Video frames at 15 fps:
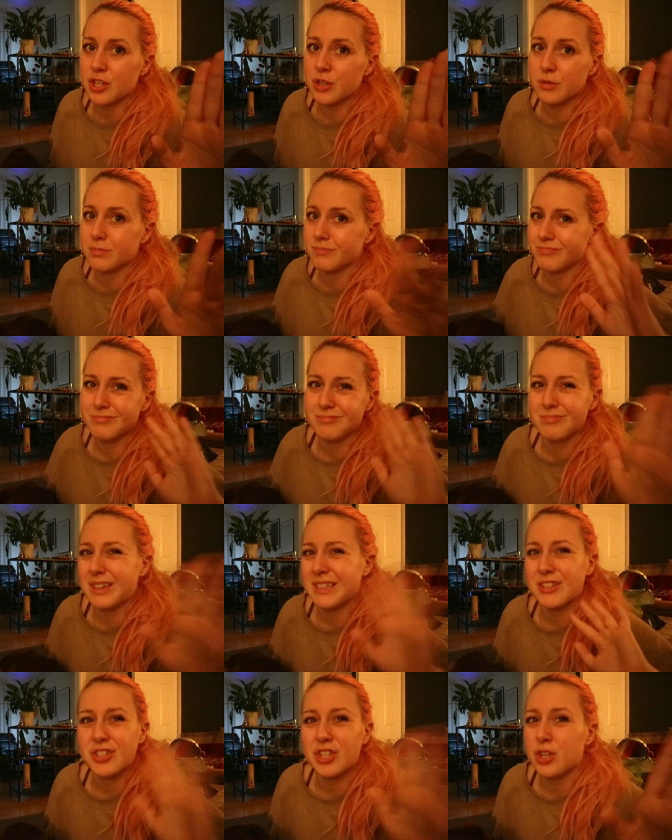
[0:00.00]

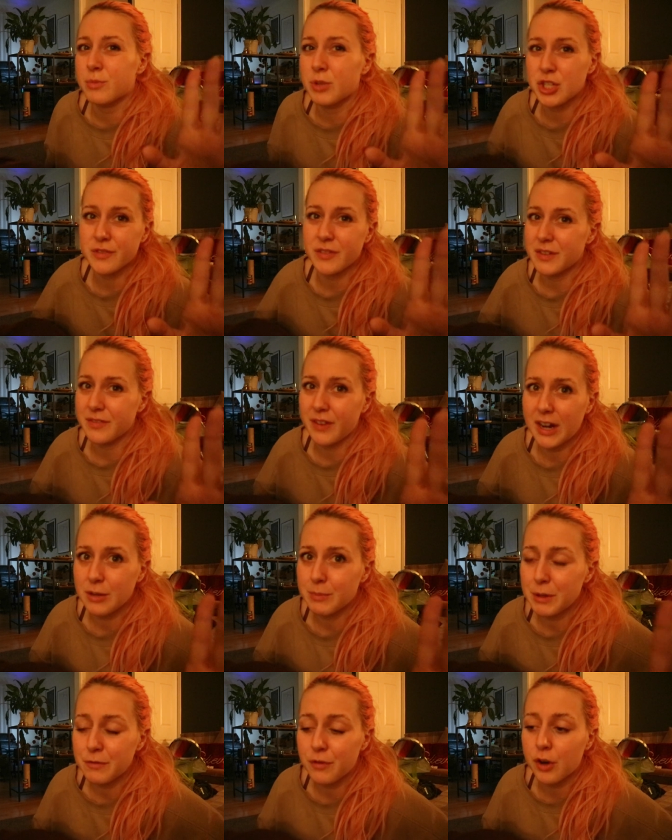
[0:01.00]
too much of an
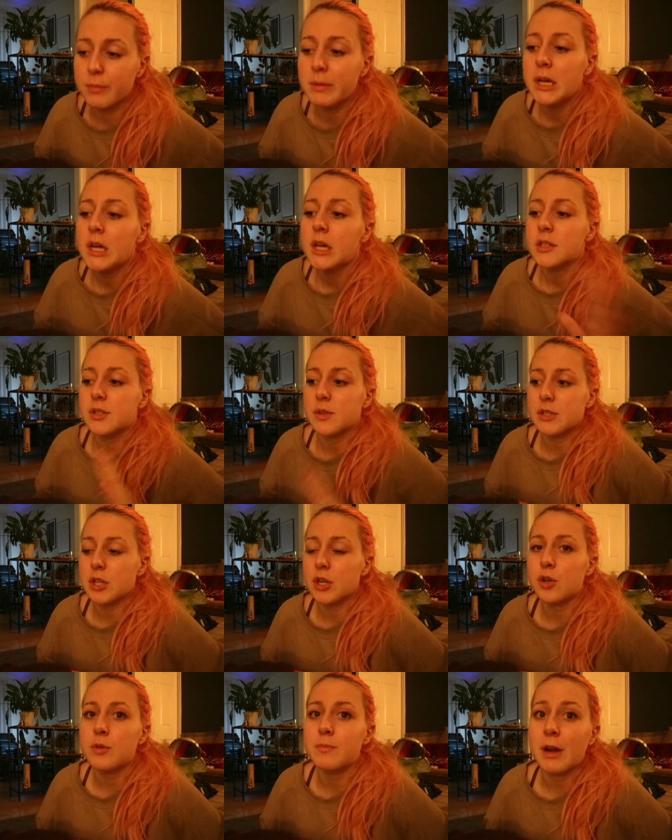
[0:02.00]
environment for him. So he's
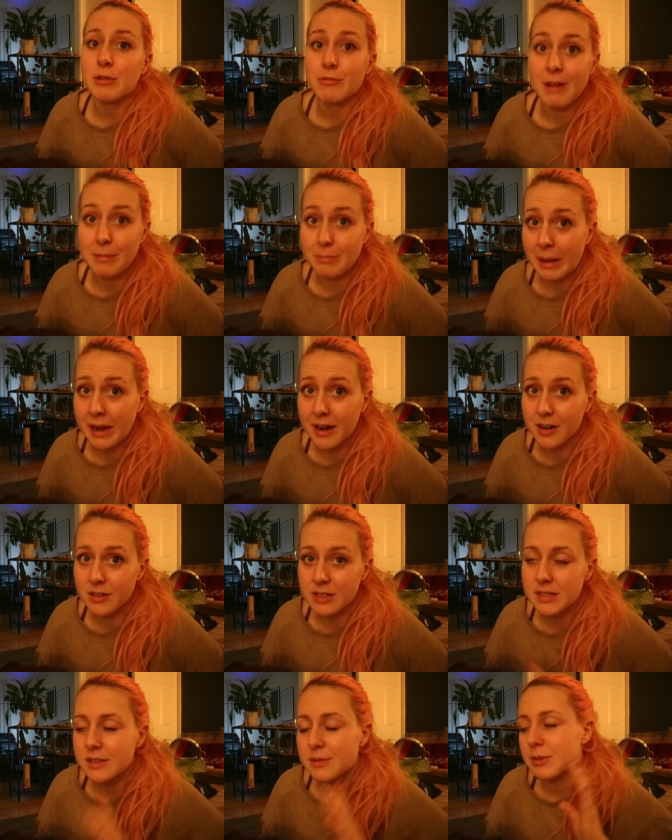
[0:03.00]
going to go to my
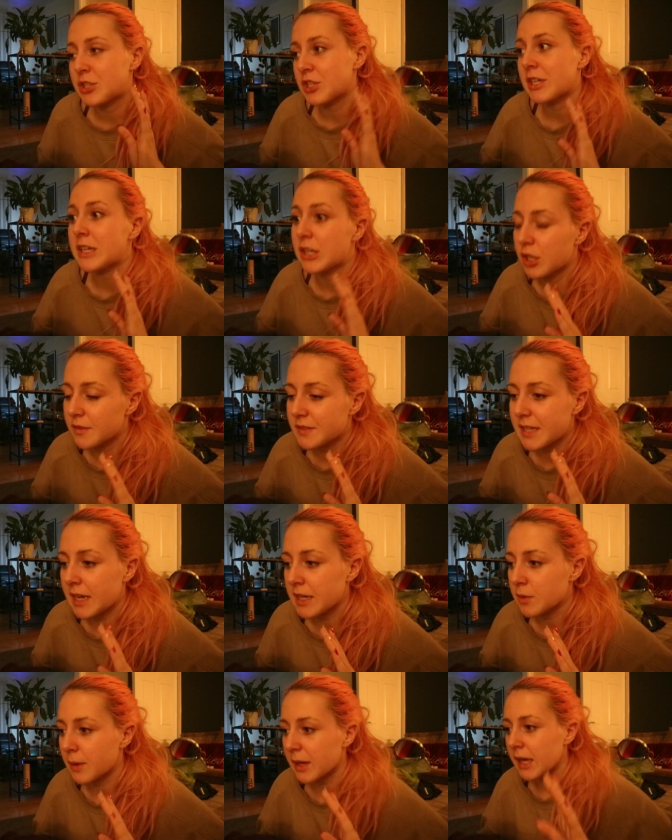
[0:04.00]
grandparents, which he loves
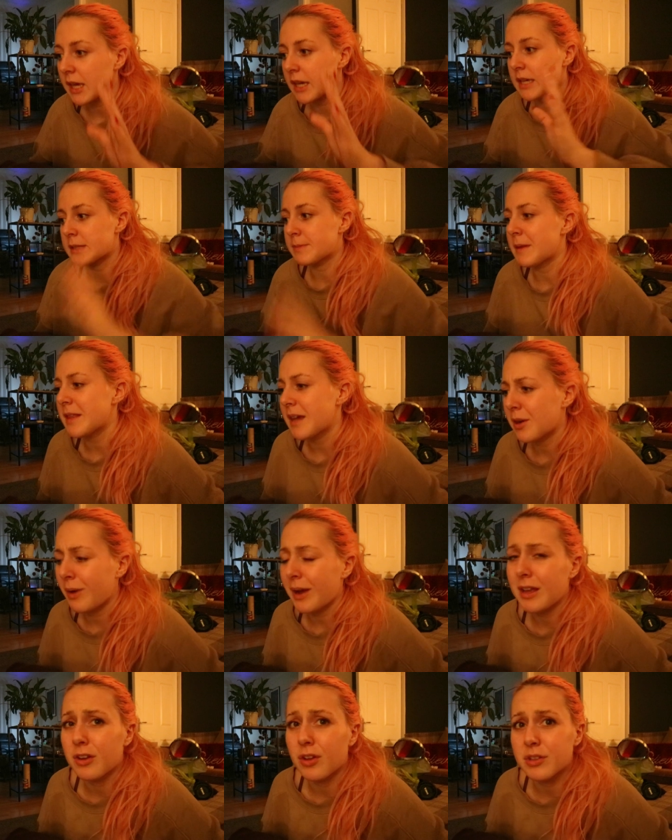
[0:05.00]
anyway. He's been there
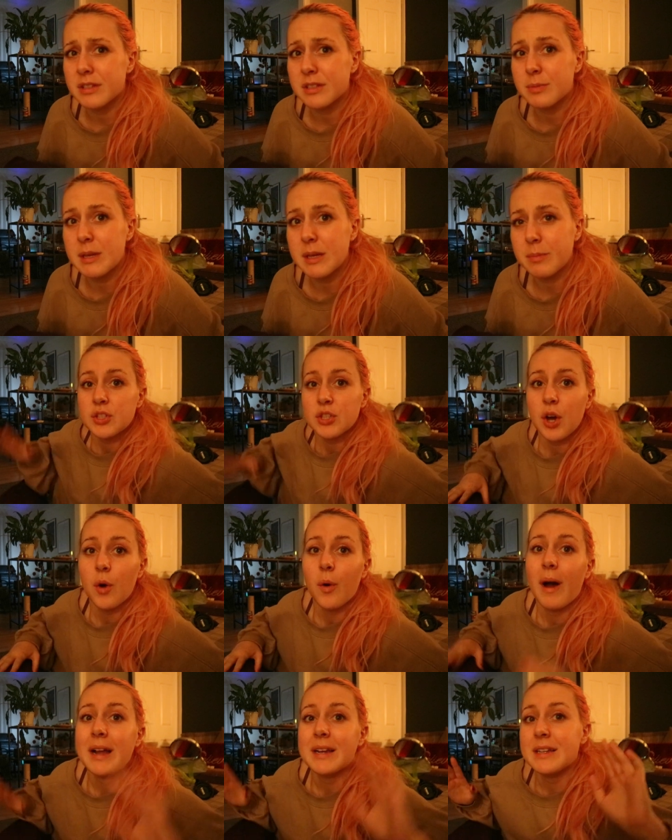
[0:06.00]
quite a lot this week,
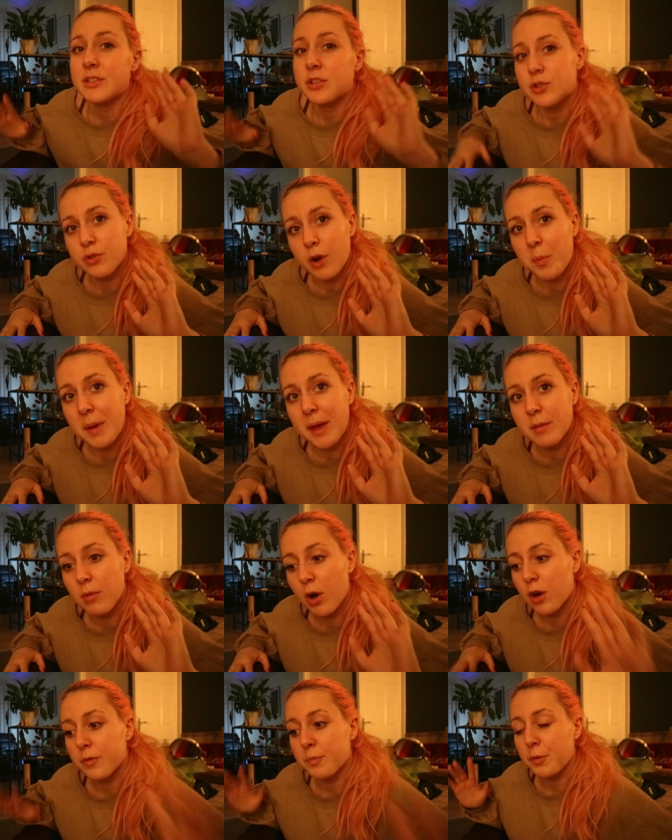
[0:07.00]
so I need to drop
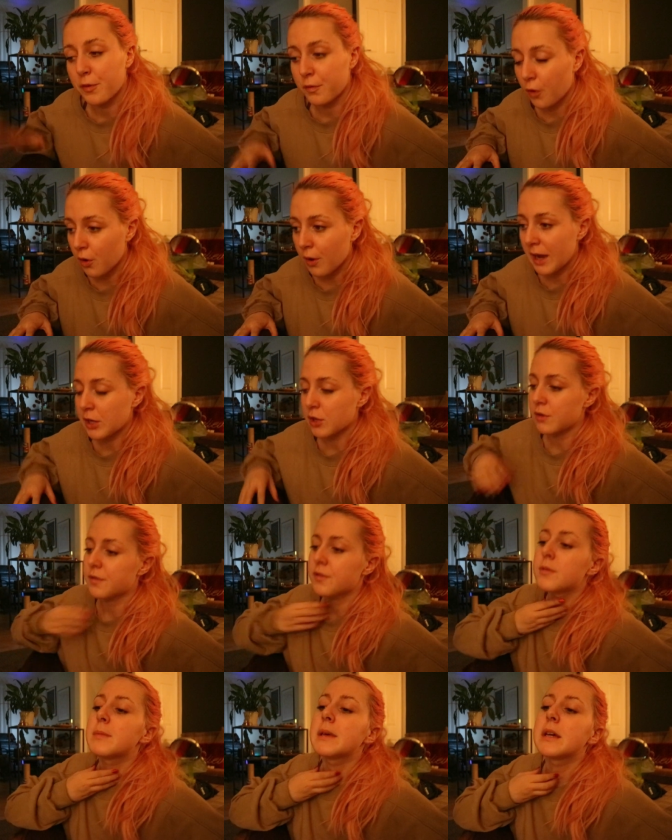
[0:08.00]
him off before I go
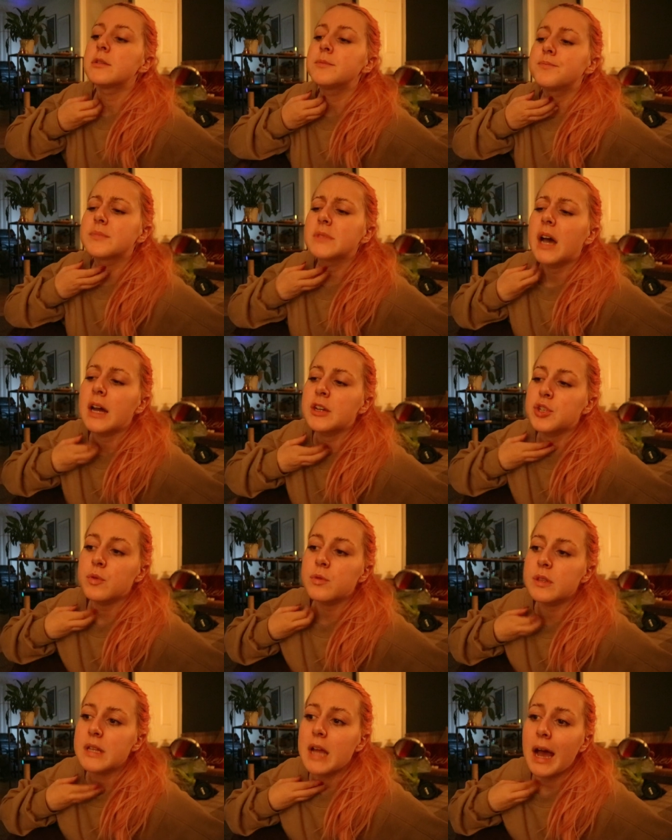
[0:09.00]
for the meal.
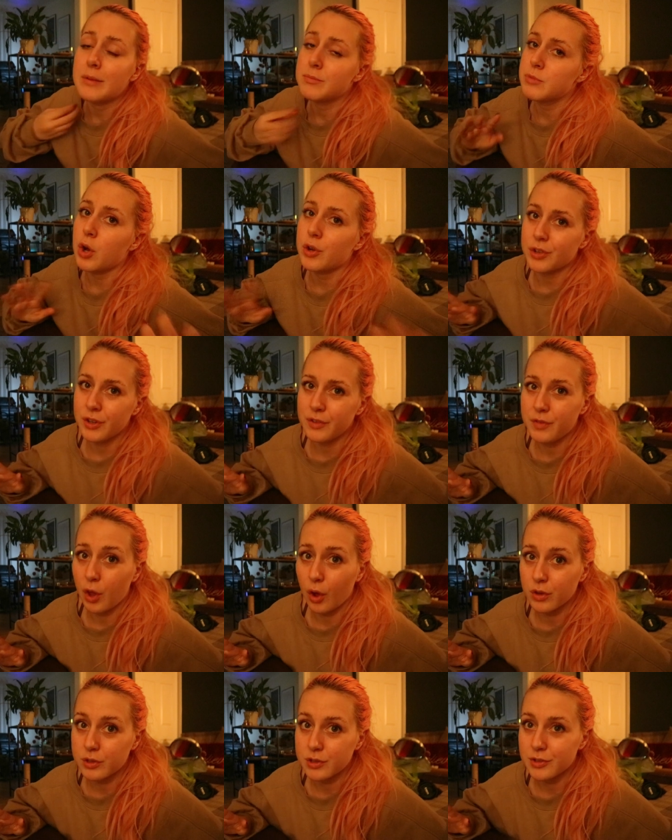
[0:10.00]
I'm not going to
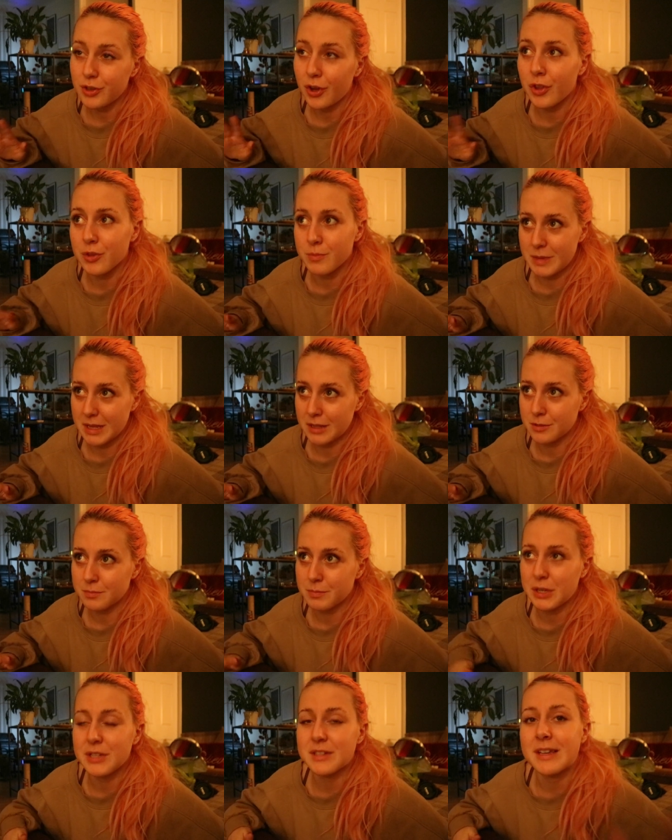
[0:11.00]
vlog on the
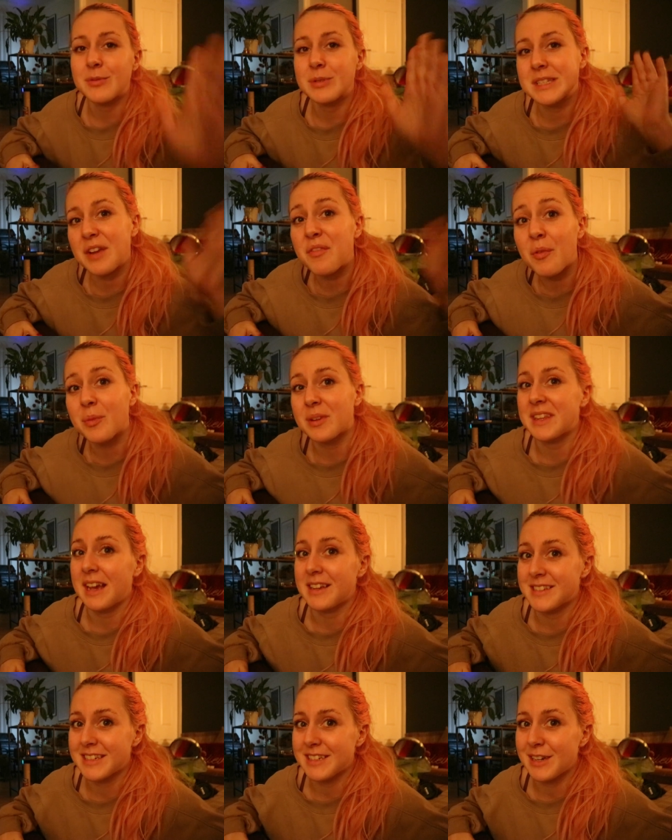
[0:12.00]
meal, because it was different with
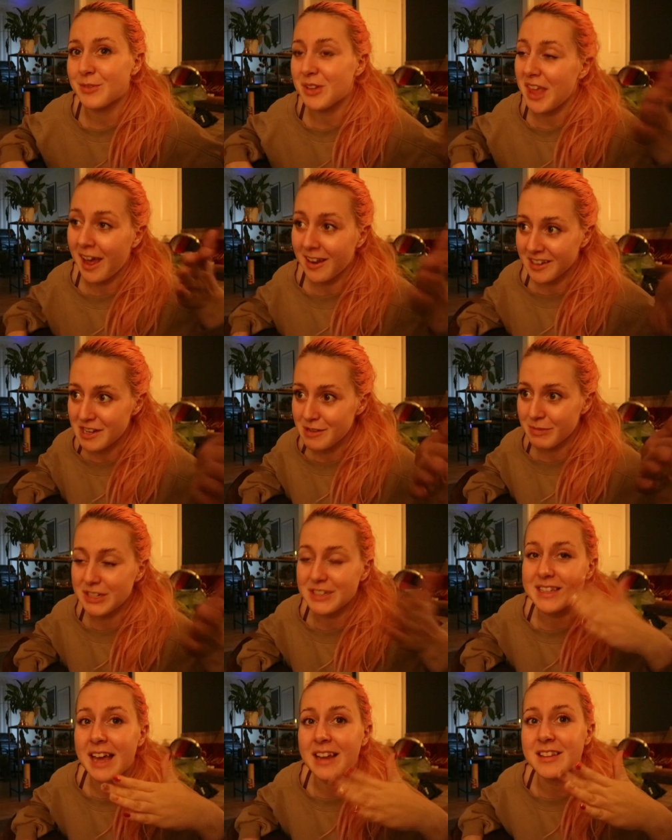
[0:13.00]
yesterday with Ellen,
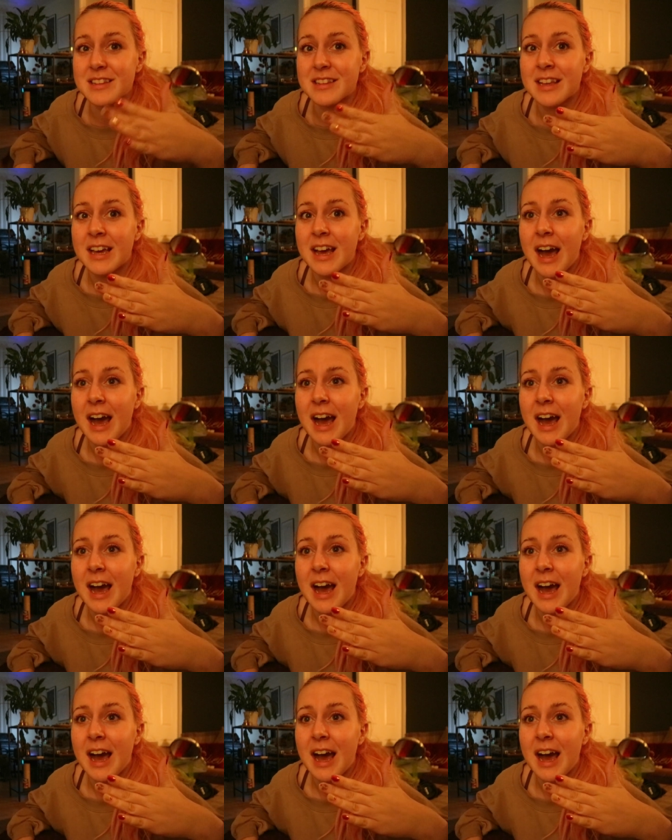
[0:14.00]
because Ellen,